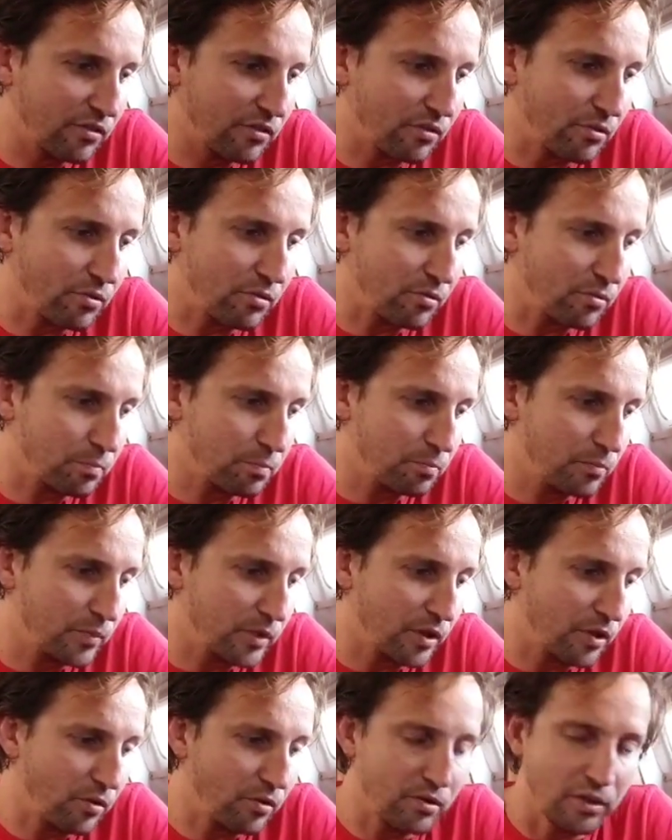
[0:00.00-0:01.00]
So,
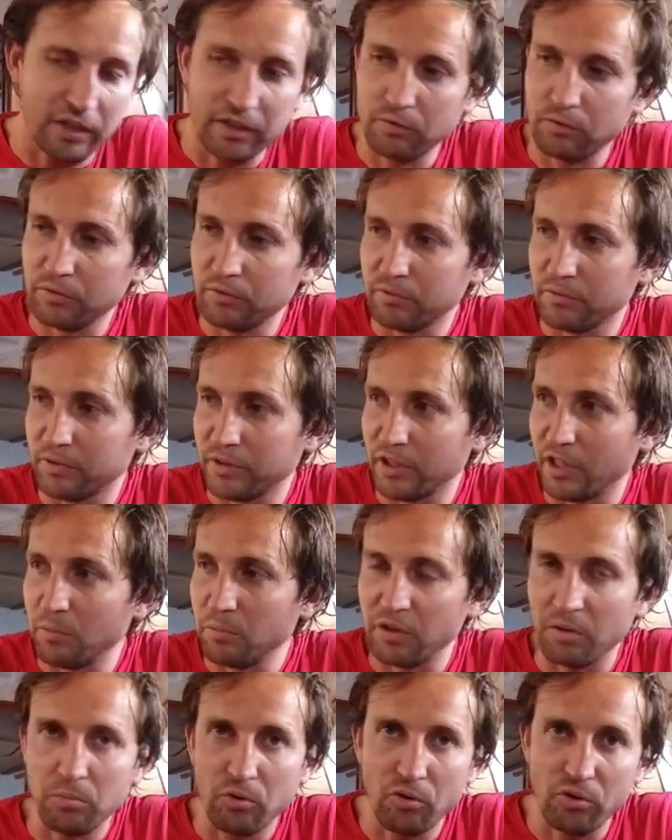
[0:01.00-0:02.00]
you know, like,
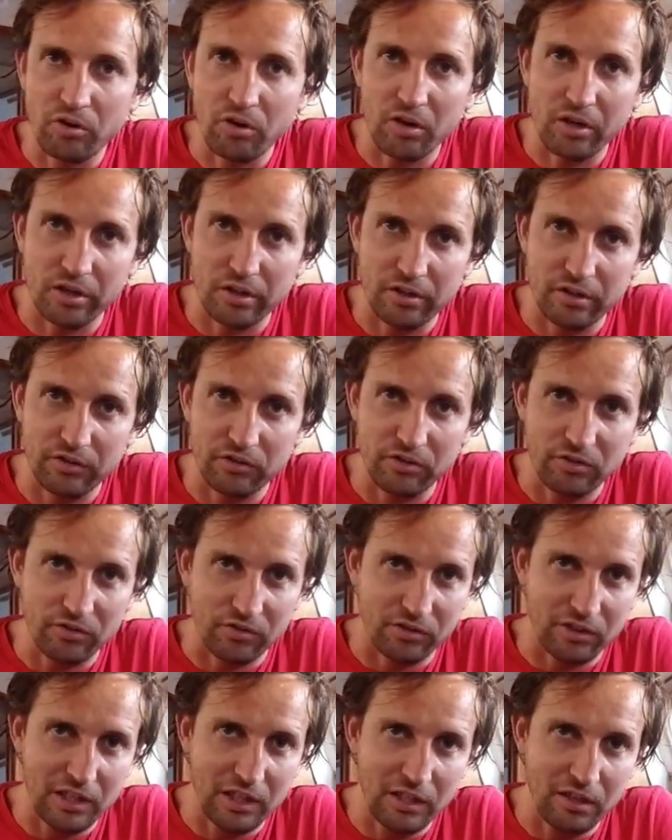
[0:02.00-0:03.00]
keeping a boat organised
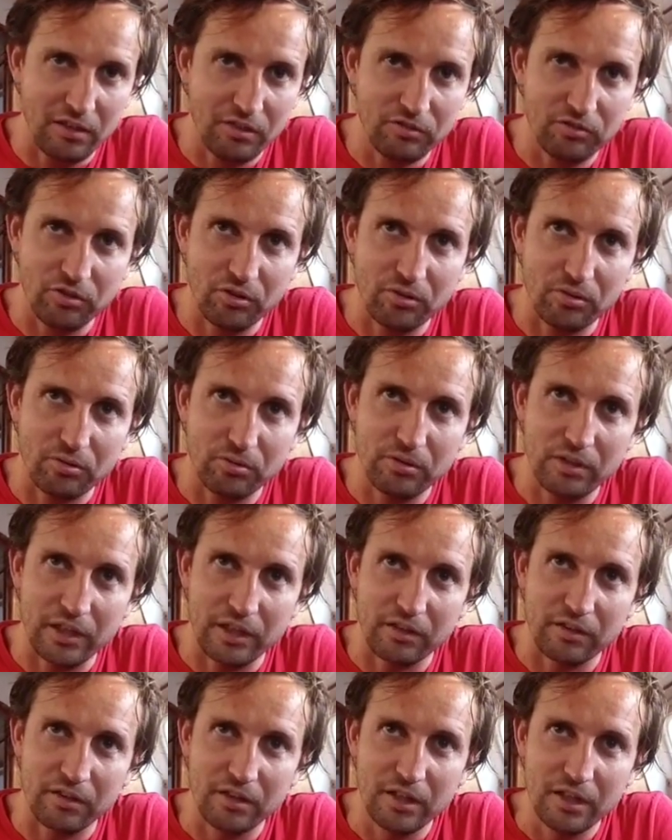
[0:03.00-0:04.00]
is key, you know,
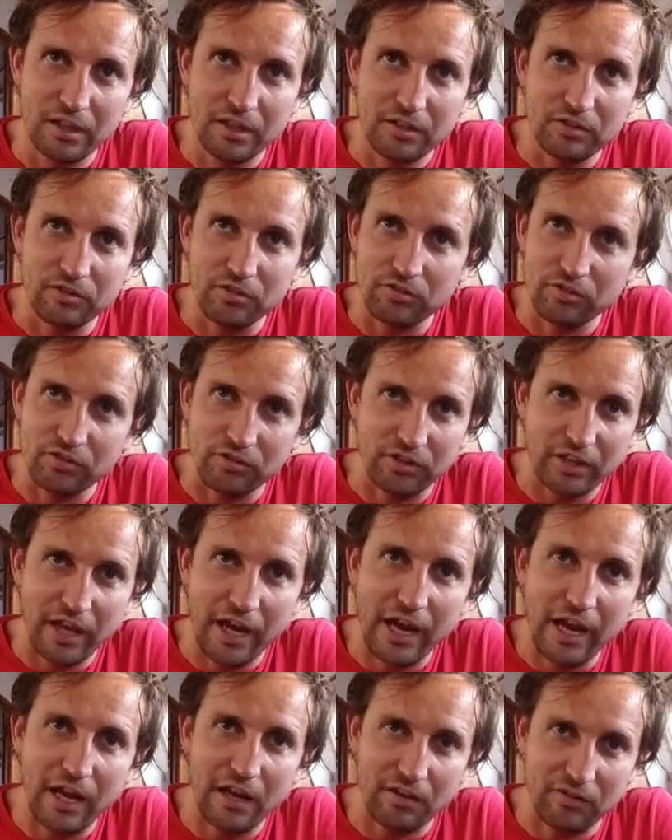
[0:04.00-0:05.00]
like, you just
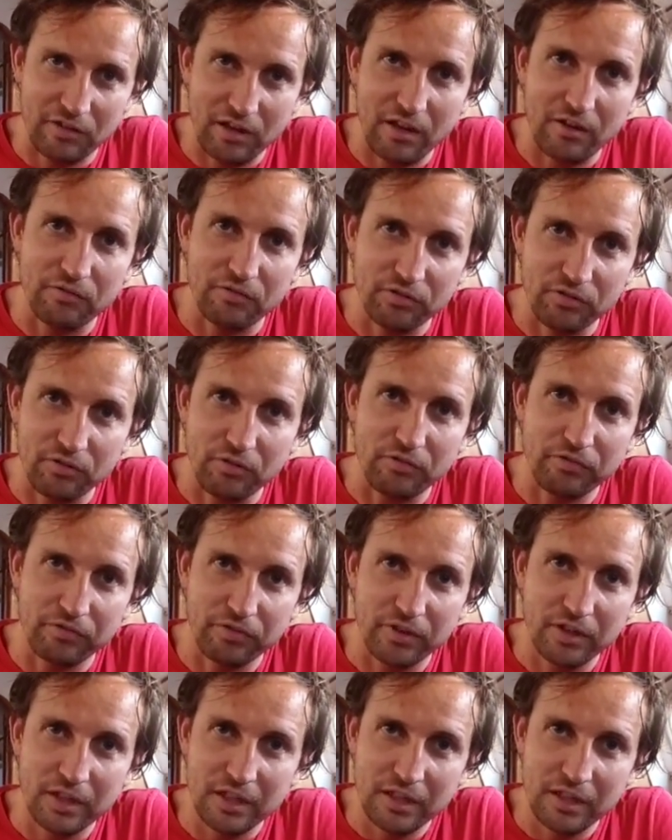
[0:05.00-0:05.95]
can't have stuff